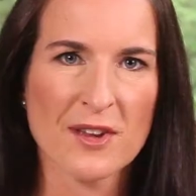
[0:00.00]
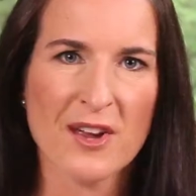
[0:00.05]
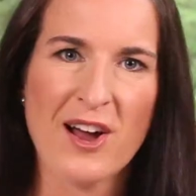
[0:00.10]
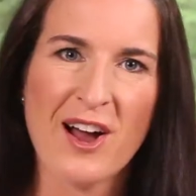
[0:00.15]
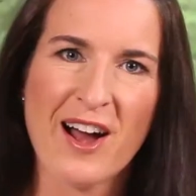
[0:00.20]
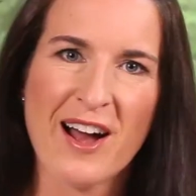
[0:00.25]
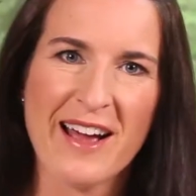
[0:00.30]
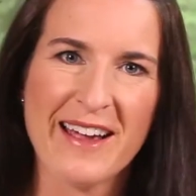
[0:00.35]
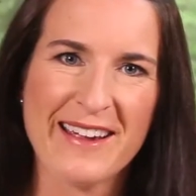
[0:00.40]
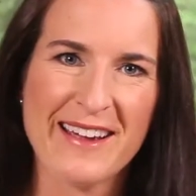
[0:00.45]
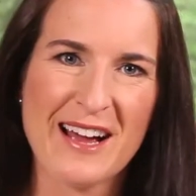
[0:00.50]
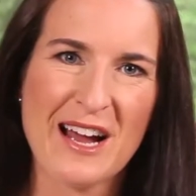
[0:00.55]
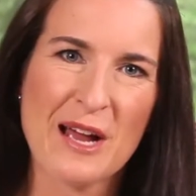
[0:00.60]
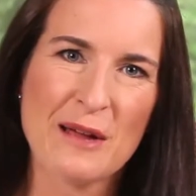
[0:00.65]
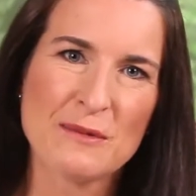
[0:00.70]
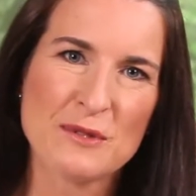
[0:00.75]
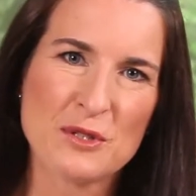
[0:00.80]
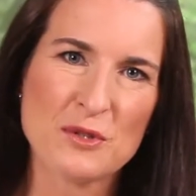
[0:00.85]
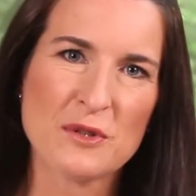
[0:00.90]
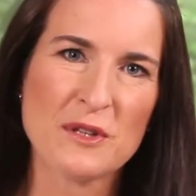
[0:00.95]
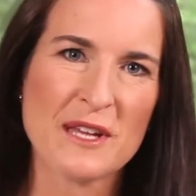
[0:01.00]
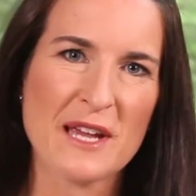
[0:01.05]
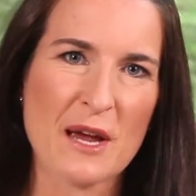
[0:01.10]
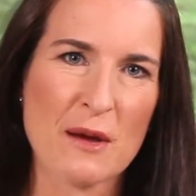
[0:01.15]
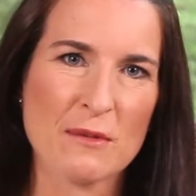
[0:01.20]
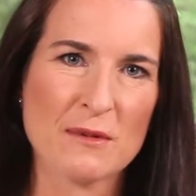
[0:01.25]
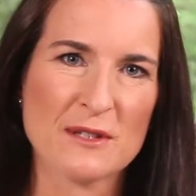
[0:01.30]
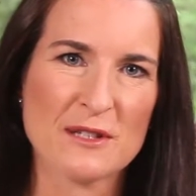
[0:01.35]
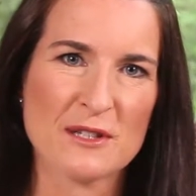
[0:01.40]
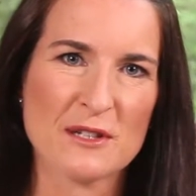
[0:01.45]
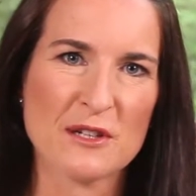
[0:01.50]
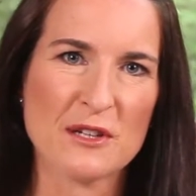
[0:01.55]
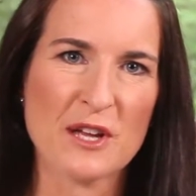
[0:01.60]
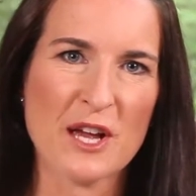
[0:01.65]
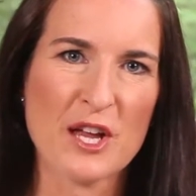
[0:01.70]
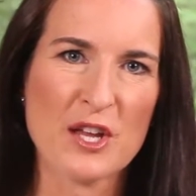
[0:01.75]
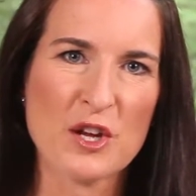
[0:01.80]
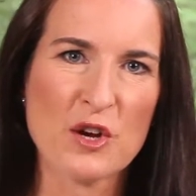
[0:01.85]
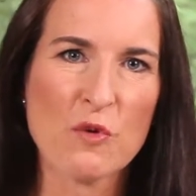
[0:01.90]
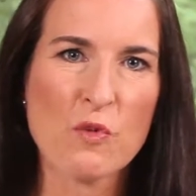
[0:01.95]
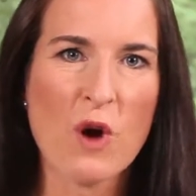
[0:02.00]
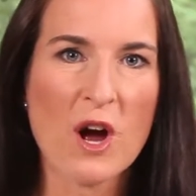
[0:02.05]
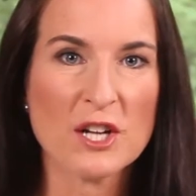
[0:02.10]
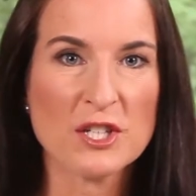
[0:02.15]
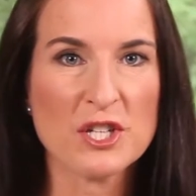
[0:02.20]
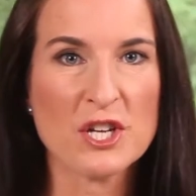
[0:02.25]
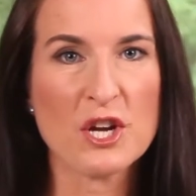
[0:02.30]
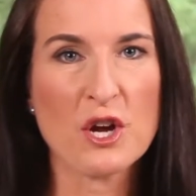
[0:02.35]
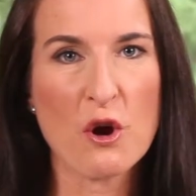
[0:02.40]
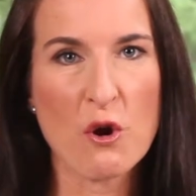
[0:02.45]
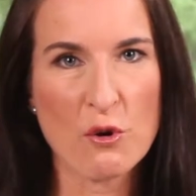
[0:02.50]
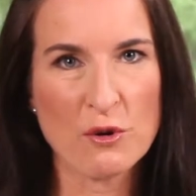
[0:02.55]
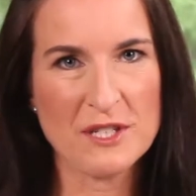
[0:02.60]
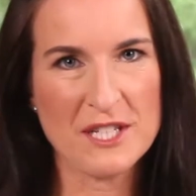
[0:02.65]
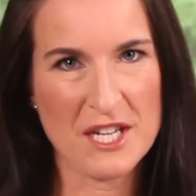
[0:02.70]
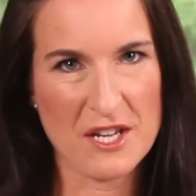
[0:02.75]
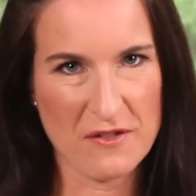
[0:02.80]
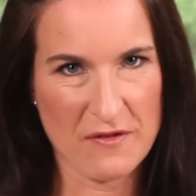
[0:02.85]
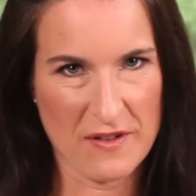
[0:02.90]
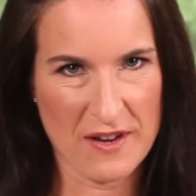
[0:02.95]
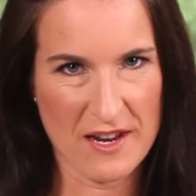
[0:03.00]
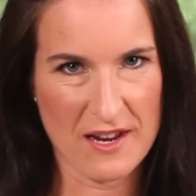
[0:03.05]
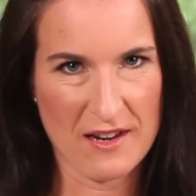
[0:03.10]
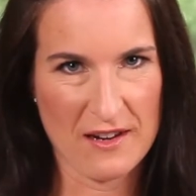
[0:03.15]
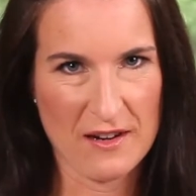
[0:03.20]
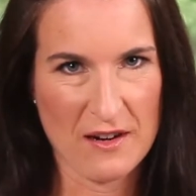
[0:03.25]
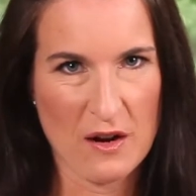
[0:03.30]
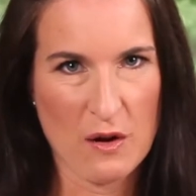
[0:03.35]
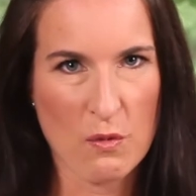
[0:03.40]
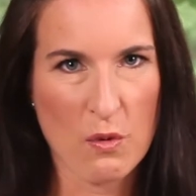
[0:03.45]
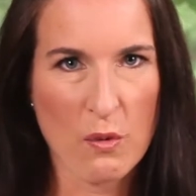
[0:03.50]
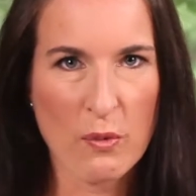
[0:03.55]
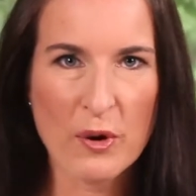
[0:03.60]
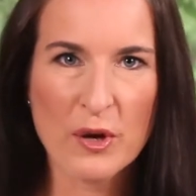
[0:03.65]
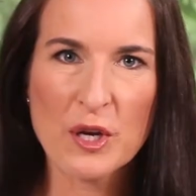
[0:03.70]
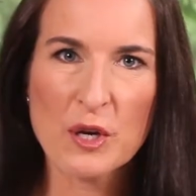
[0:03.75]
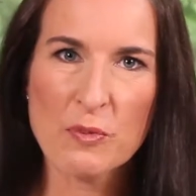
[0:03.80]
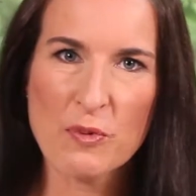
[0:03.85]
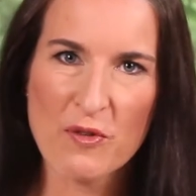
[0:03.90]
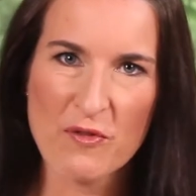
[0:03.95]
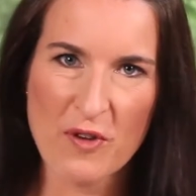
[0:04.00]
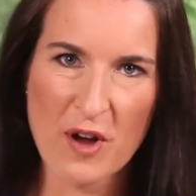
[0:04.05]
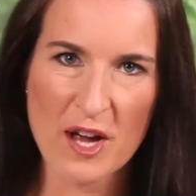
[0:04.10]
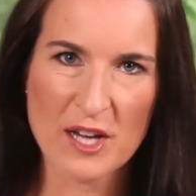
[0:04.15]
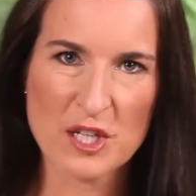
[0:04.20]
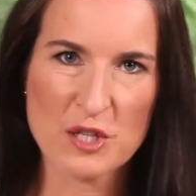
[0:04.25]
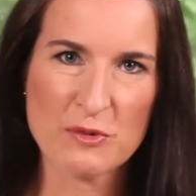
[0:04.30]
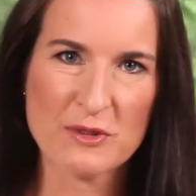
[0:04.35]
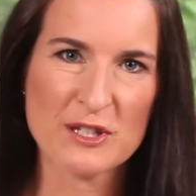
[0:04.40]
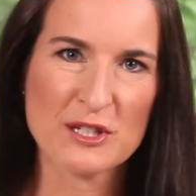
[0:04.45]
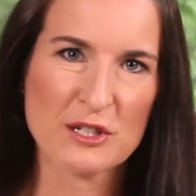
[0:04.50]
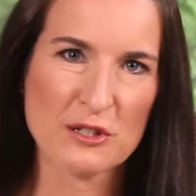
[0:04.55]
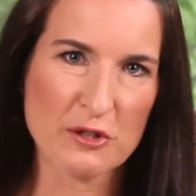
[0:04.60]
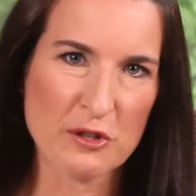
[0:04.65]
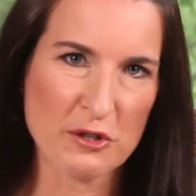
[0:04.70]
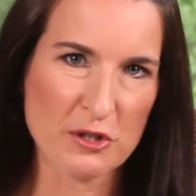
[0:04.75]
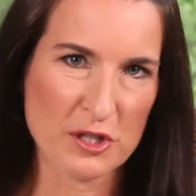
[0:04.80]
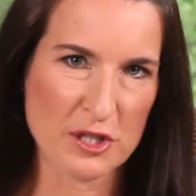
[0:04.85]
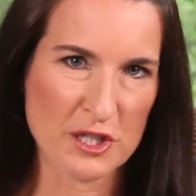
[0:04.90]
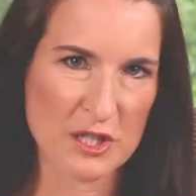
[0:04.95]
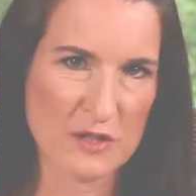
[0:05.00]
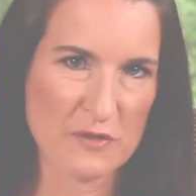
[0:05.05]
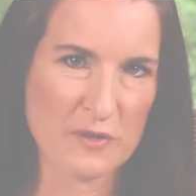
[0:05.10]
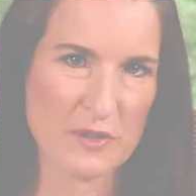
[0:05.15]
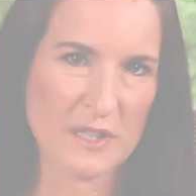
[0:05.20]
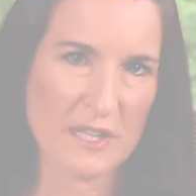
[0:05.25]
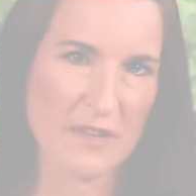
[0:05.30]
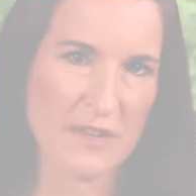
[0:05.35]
Hi, I'm Julie Entwistle, and you're watching OTV, where we're going to provide you with solutions for